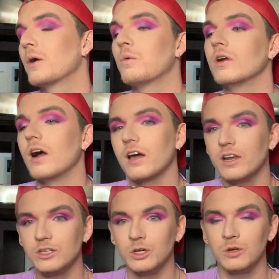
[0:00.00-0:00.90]
We're not
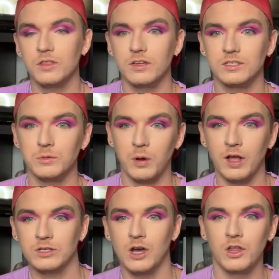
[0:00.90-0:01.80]
gonna do the
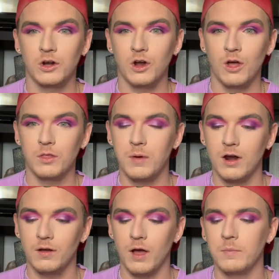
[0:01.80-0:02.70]
surprise color on the
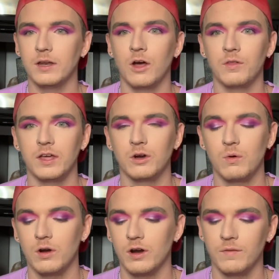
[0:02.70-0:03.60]
bottom, on the inner
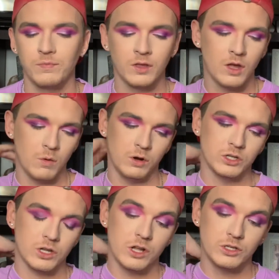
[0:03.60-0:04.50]
corner. We're
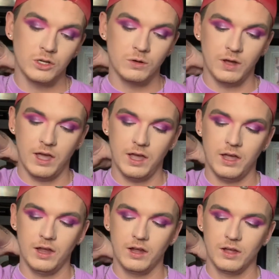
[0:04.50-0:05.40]
just gonna do
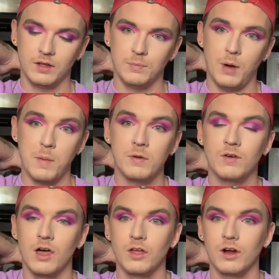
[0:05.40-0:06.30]
a pop
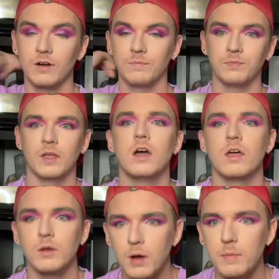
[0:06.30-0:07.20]
of color,
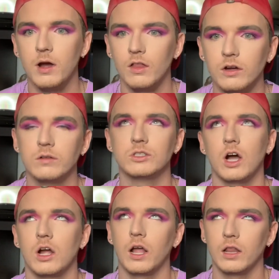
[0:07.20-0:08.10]
another pop of color,
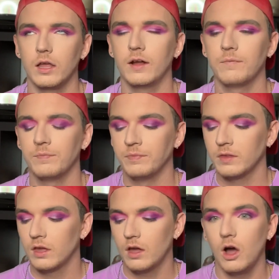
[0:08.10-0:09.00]
shockingly,
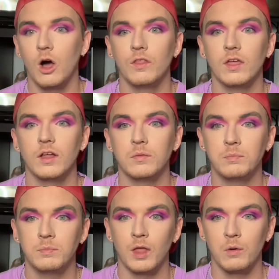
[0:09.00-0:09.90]
on the
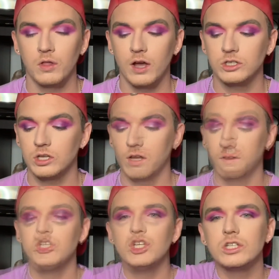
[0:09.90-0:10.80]
lower lash line.
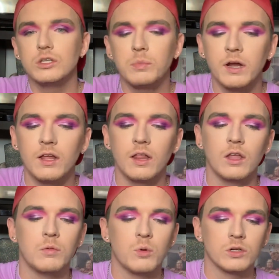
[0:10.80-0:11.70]
Just to bring it a
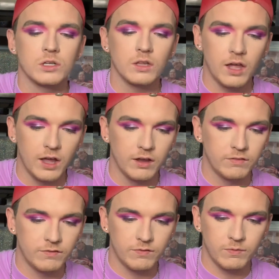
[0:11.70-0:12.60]
little more to
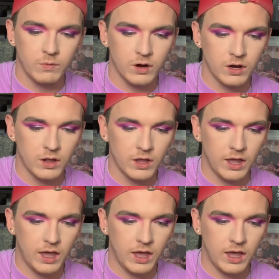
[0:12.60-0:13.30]
life, we're gonna